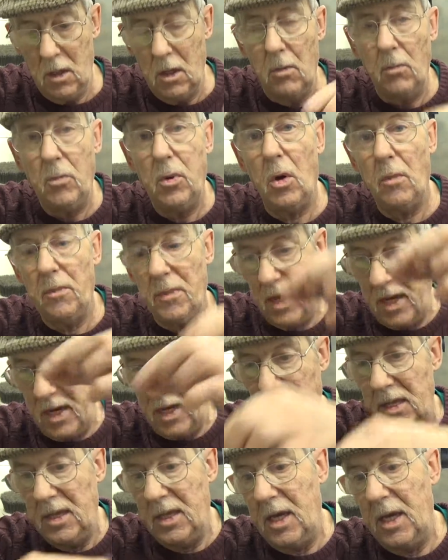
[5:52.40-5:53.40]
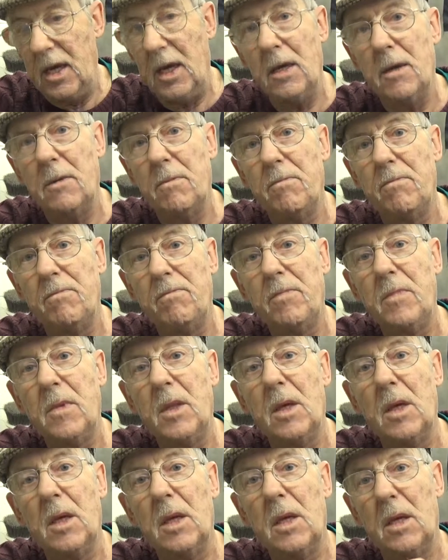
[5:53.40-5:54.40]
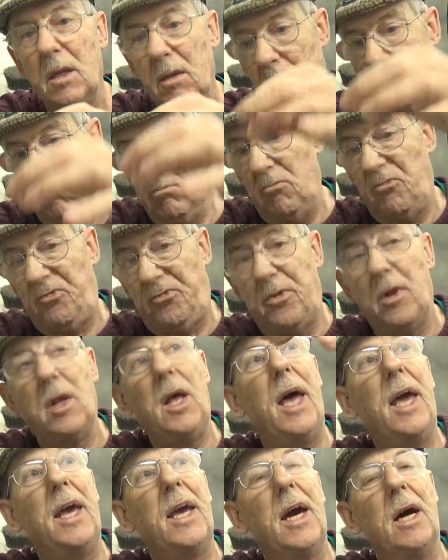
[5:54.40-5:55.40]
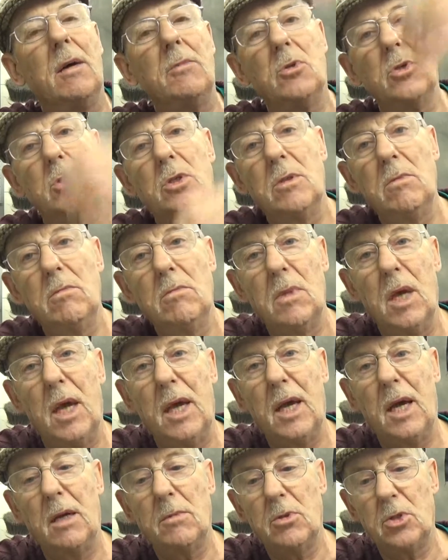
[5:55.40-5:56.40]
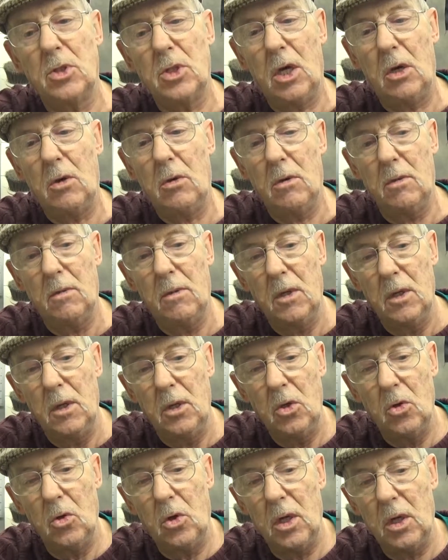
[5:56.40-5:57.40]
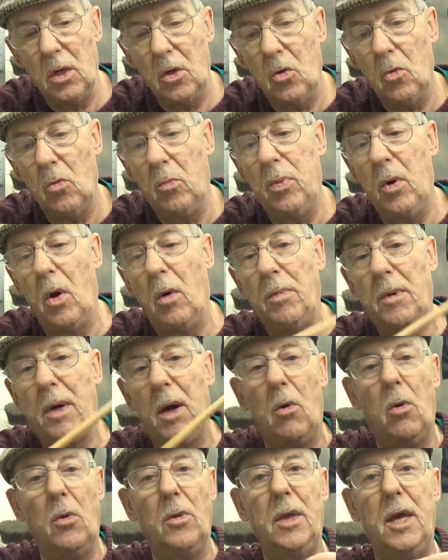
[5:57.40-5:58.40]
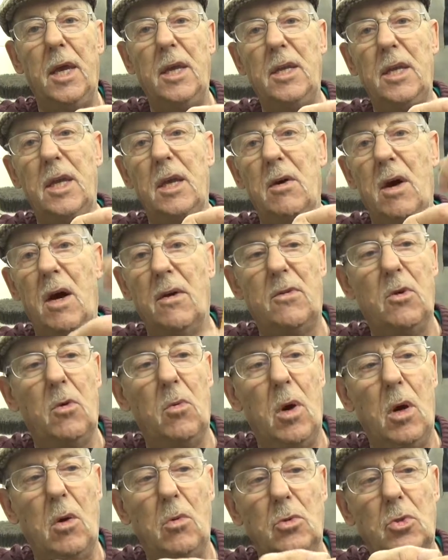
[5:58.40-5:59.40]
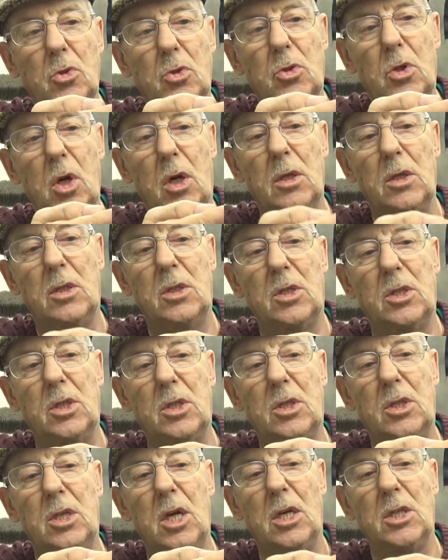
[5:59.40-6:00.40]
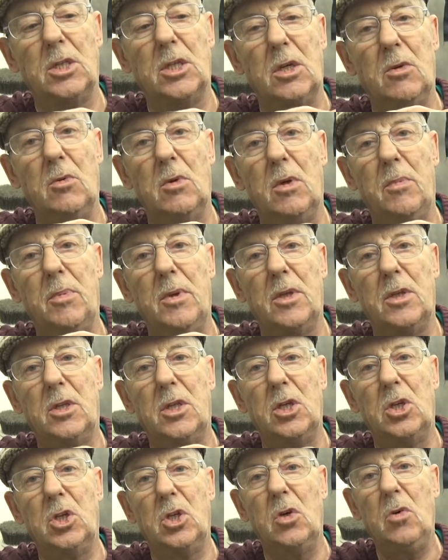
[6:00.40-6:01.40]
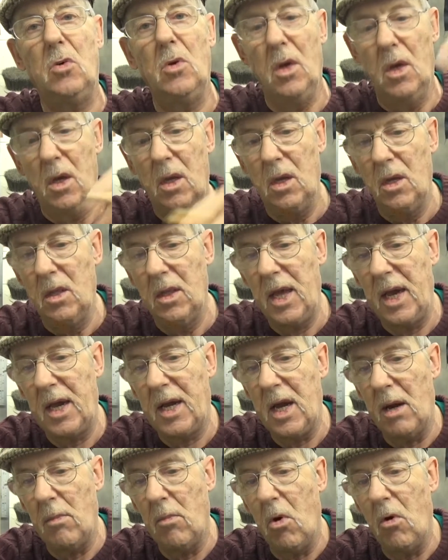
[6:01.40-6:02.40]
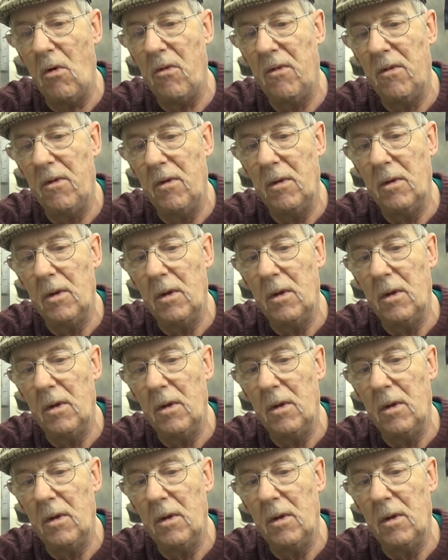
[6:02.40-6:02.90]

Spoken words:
Plop that in there. Yeah. Hang it up to soak. You'll get a little blob go on the end here after a while. Just touch it with a bit of tissue. That'll come off.